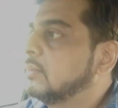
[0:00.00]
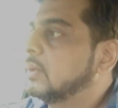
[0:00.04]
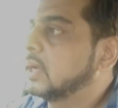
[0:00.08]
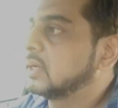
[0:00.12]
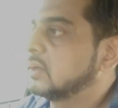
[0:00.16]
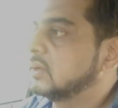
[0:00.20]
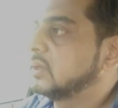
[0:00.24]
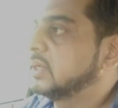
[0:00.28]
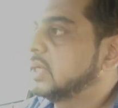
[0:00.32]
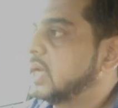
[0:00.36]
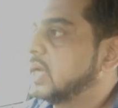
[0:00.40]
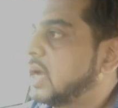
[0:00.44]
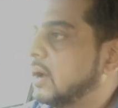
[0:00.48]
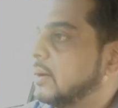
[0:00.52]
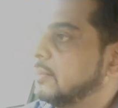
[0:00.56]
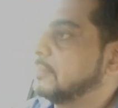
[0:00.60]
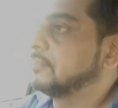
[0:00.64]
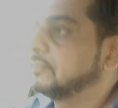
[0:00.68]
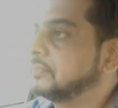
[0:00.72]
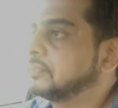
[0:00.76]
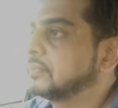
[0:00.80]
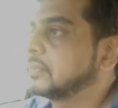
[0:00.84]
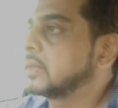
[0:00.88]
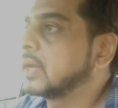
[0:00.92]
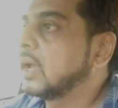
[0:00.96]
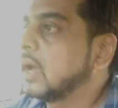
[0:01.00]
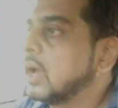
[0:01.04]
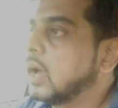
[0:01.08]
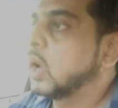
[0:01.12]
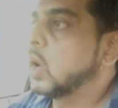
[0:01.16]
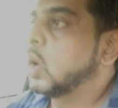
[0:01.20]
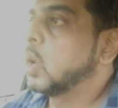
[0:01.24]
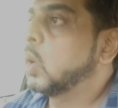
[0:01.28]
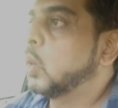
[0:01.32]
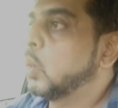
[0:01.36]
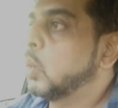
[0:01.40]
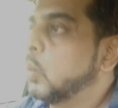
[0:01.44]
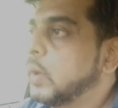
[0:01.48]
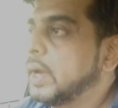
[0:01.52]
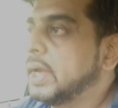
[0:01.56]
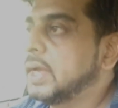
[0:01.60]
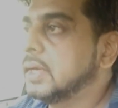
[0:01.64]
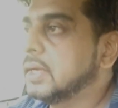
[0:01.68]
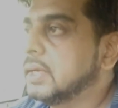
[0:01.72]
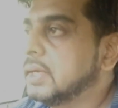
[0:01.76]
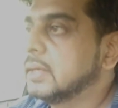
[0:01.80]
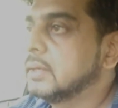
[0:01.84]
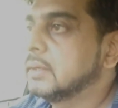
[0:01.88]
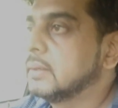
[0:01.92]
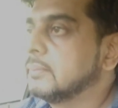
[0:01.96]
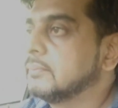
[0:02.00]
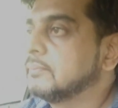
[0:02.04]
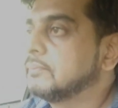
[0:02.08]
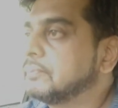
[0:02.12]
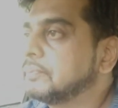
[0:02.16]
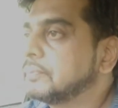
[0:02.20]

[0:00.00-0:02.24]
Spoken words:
But yeah, we